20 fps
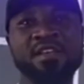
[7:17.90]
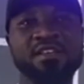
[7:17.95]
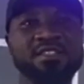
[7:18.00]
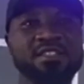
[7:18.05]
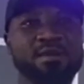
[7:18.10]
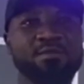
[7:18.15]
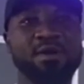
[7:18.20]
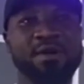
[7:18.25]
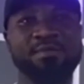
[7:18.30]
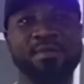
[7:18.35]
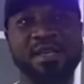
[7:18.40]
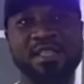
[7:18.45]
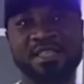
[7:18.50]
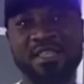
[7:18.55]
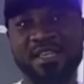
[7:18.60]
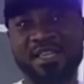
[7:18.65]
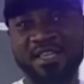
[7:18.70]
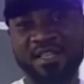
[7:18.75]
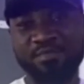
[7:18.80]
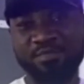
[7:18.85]
Someone might
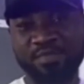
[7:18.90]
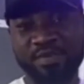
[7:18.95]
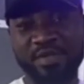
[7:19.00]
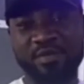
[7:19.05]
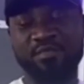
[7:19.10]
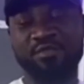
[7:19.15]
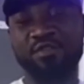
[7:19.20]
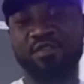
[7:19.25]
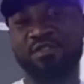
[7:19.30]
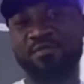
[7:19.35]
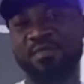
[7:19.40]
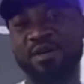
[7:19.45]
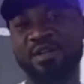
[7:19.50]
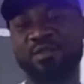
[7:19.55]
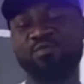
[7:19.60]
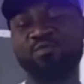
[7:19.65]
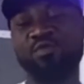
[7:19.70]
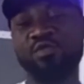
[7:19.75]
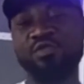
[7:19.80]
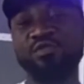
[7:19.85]
take in chemo. You might
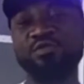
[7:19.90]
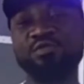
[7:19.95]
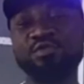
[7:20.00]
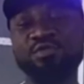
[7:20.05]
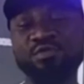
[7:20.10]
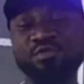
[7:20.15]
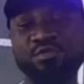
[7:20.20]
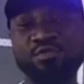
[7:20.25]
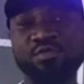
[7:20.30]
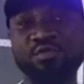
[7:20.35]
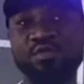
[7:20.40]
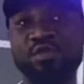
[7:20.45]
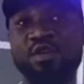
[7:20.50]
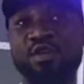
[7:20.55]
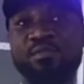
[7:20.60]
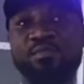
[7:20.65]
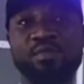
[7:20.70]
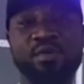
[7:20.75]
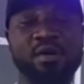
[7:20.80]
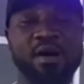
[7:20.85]
want to
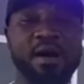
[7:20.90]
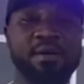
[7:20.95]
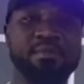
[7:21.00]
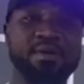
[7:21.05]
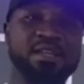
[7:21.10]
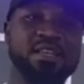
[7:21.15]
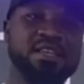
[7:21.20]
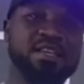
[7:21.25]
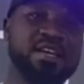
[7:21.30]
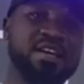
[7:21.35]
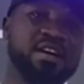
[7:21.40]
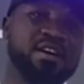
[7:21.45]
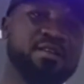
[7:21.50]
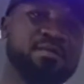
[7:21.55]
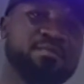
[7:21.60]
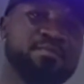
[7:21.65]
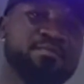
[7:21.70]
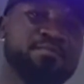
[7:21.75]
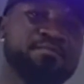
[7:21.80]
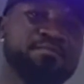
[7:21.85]
probably
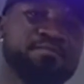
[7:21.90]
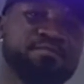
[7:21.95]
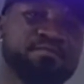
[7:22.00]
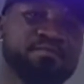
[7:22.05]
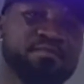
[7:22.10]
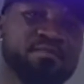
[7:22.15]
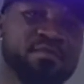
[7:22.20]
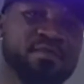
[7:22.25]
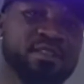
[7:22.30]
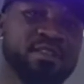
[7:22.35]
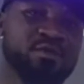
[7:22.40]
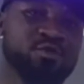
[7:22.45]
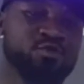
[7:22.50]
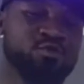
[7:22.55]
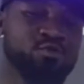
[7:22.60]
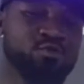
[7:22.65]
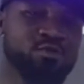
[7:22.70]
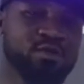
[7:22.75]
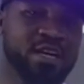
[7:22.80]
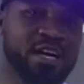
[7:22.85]

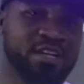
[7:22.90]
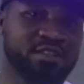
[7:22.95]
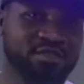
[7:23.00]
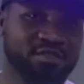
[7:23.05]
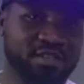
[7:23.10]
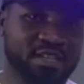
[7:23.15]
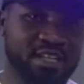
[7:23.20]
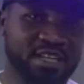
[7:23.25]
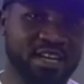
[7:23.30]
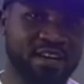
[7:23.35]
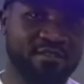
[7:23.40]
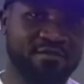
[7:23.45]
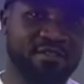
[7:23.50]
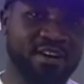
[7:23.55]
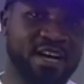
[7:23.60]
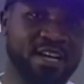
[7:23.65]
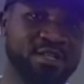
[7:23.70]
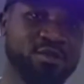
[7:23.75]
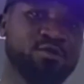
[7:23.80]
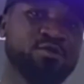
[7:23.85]
do gastric
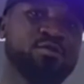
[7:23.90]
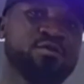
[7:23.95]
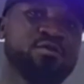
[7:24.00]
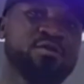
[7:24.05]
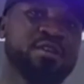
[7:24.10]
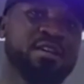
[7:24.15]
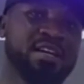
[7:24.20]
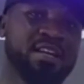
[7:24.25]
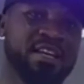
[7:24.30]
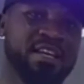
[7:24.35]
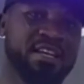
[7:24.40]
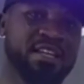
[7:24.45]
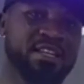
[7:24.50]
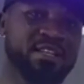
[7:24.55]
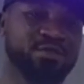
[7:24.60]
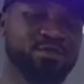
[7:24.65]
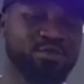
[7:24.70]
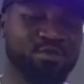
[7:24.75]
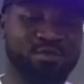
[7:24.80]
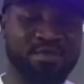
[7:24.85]
lavage or clear
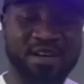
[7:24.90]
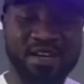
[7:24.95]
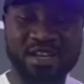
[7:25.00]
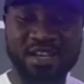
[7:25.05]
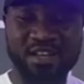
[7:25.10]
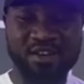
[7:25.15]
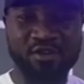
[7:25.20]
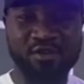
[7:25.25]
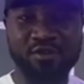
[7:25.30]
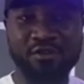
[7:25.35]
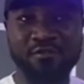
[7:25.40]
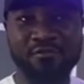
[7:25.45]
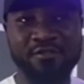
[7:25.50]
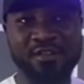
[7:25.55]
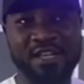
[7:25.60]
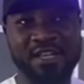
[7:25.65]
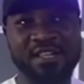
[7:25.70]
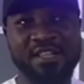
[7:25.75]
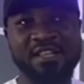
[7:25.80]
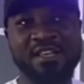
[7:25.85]
the stomach and all of
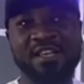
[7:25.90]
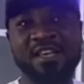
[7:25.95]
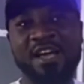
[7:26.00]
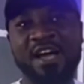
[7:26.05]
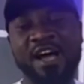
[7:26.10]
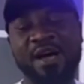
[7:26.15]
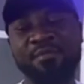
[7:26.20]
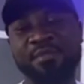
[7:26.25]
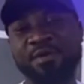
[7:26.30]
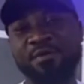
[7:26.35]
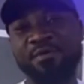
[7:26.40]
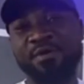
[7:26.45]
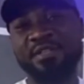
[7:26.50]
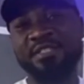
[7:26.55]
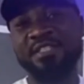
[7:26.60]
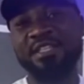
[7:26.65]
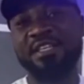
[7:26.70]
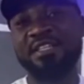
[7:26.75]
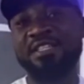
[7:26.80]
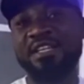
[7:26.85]
that.
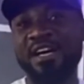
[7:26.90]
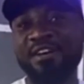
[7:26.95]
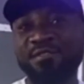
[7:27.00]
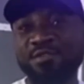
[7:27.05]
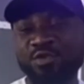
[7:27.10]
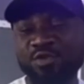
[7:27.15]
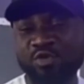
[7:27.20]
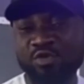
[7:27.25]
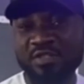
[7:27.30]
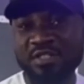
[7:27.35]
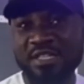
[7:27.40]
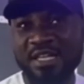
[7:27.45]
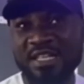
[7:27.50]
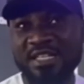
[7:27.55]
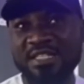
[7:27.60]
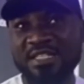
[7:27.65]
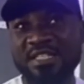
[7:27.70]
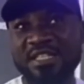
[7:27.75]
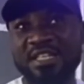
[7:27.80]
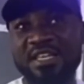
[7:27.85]
Research have shown that
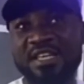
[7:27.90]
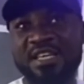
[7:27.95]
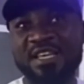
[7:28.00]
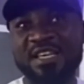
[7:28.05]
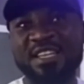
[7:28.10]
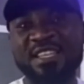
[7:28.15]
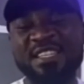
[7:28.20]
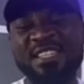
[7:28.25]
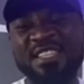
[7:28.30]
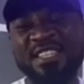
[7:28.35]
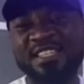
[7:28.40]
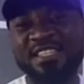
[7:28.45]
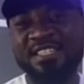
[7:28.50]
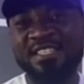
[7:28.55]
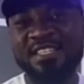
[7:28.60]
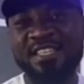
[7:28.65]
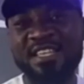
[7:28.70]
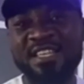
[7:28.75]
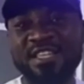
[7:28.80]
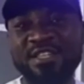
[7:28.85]
these
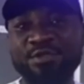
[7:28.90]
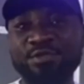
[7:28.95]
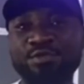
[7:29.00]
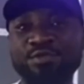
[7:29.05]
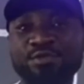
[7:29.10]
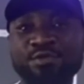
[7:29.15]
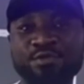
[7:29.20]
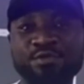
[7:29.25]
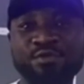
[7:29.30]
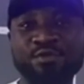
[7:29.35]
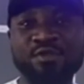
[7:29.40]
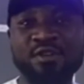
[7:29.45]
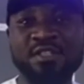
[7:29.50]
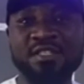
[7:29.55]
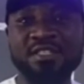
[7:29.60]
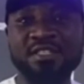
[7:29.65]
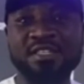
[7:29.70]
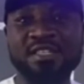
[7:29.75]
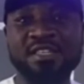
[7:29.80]
things do not